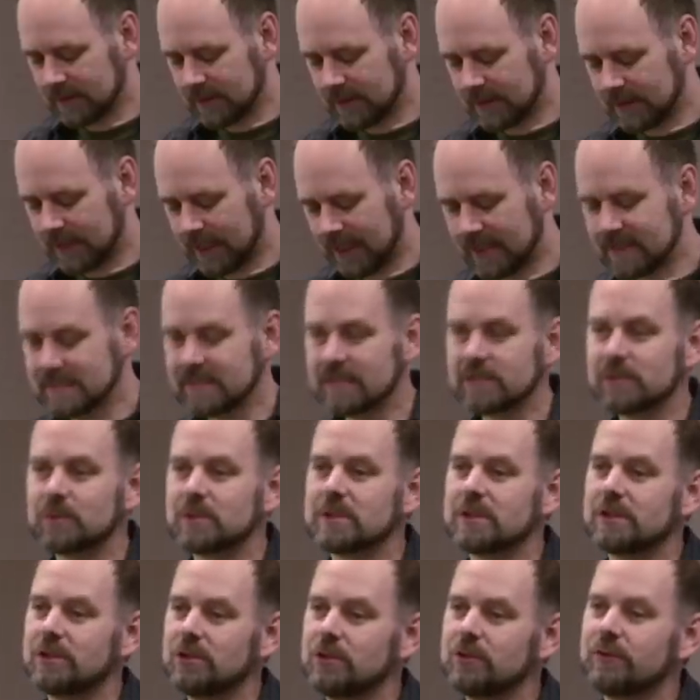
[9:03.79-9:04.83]
as this
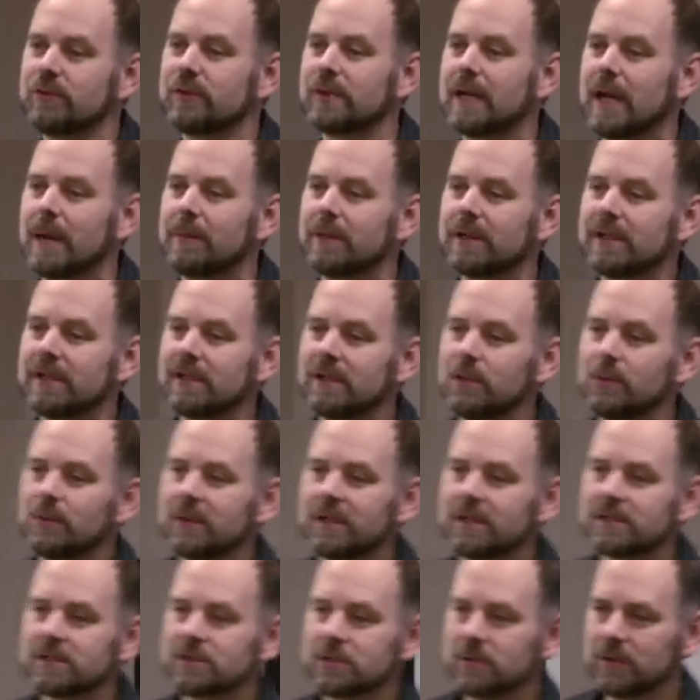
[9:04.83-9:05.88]
was a new phenomenon in
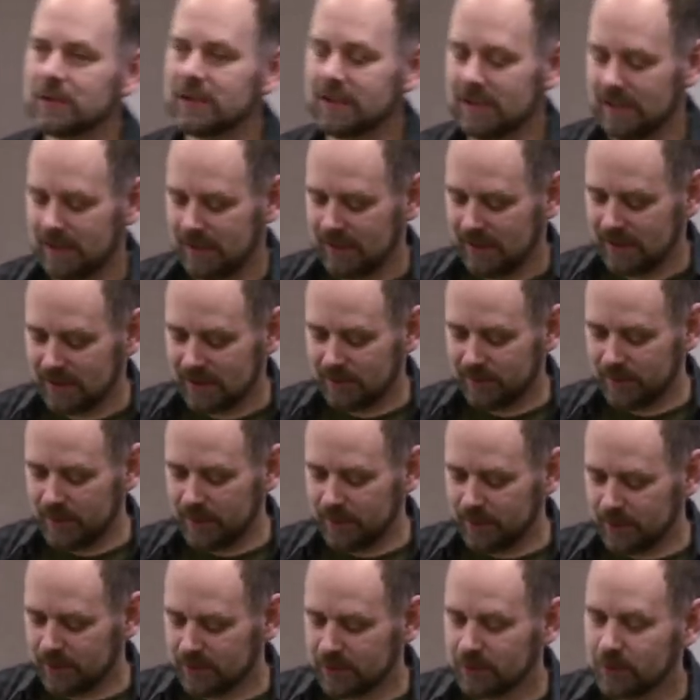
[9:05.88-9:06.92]
human history, the
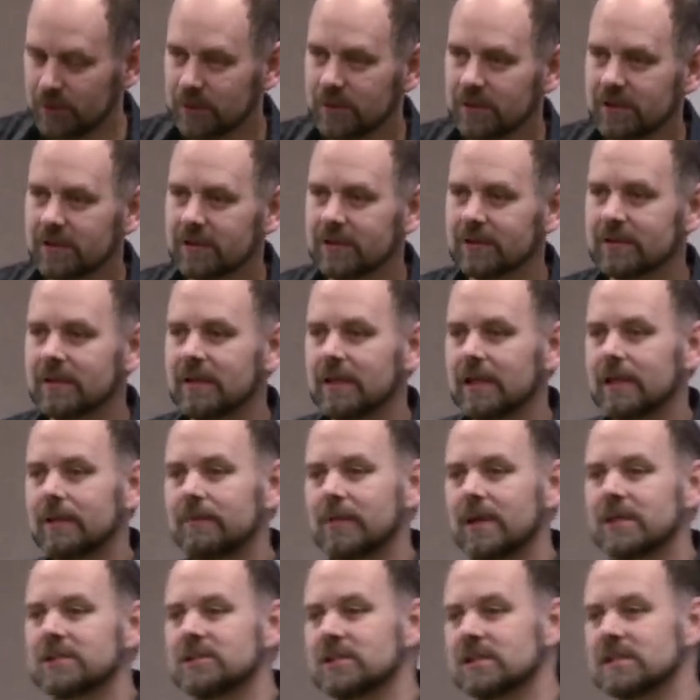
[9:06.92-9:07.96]
people who were
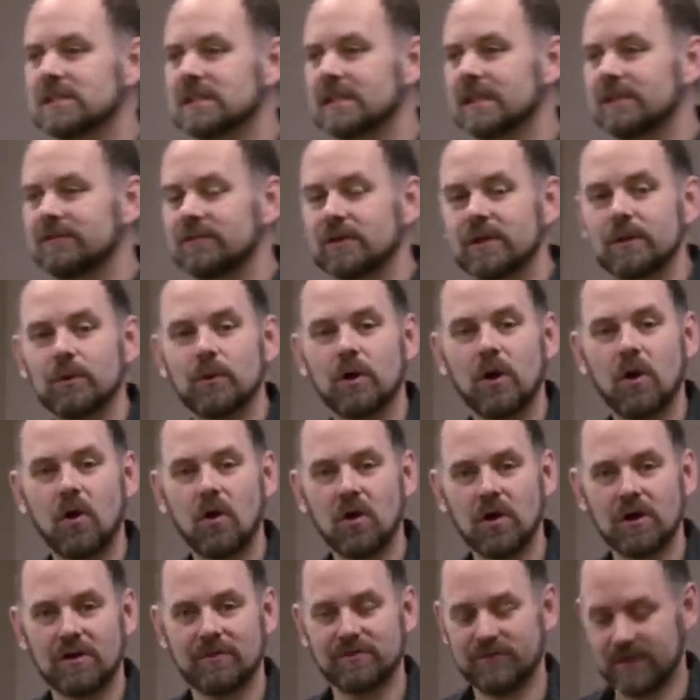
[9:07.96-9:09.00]
enmeshed in slavery were
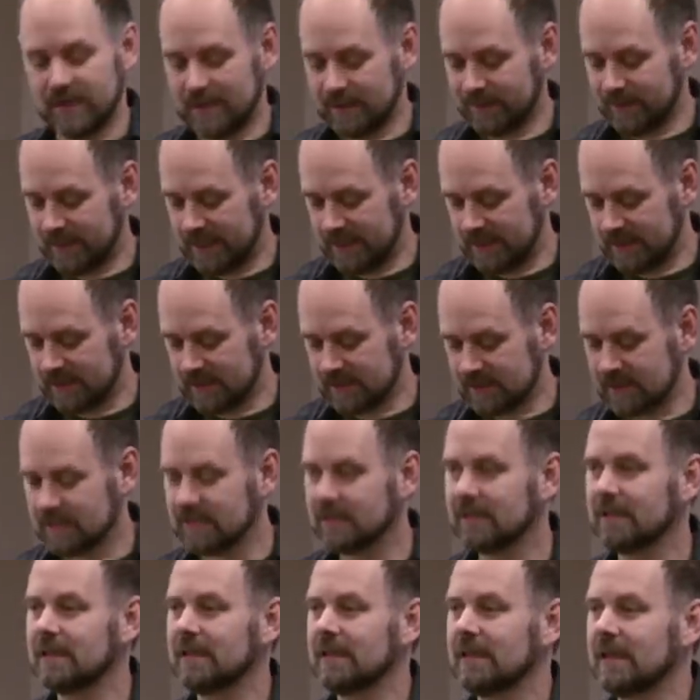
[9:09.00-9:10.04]
horrified by this.
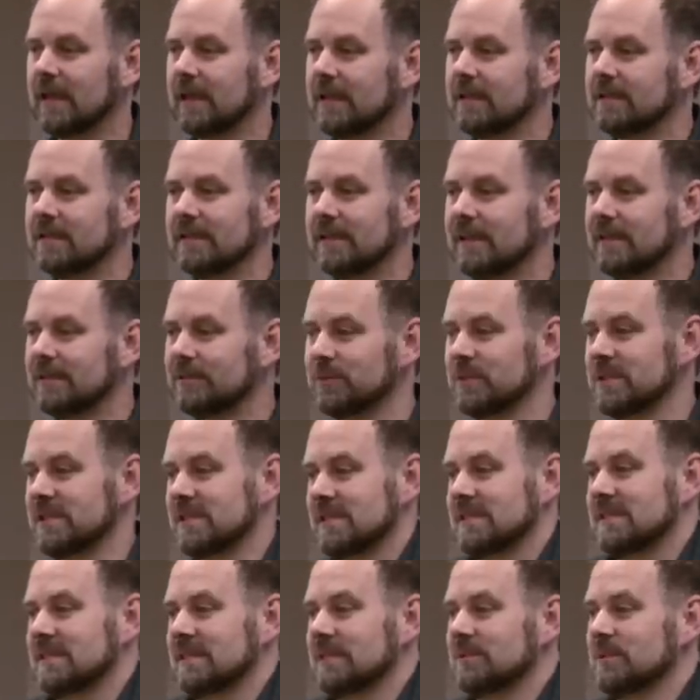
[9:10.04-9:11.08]
And it
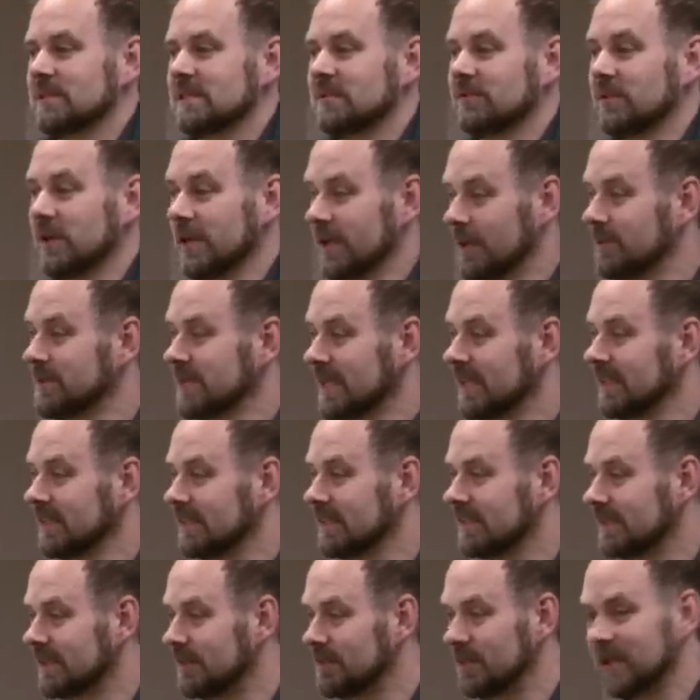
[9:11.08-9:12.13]
was very upsetting
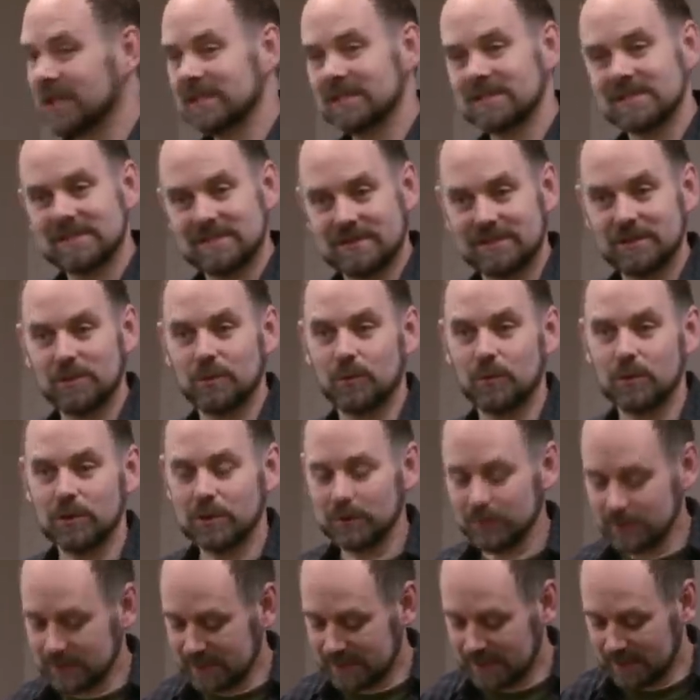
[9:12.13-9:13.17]
to them because their
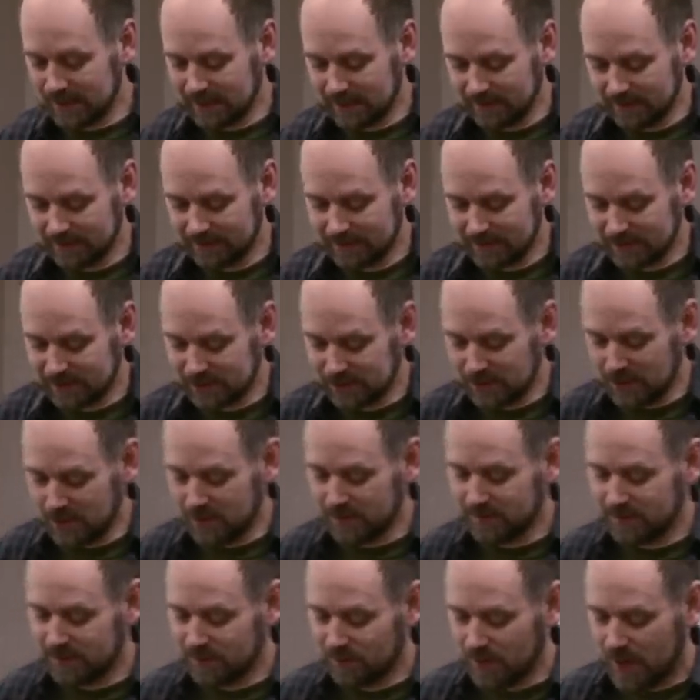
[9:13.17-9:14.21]
world was getting
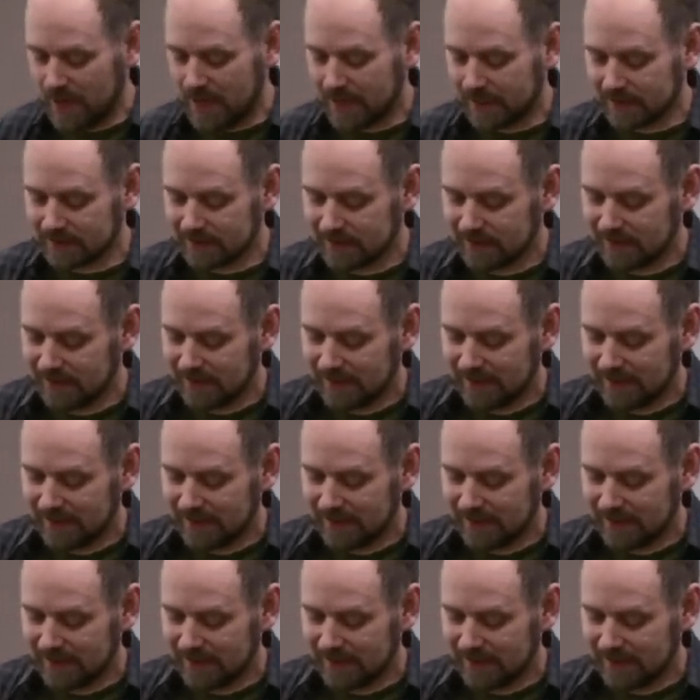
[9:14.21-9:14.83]
disturbed and rocked.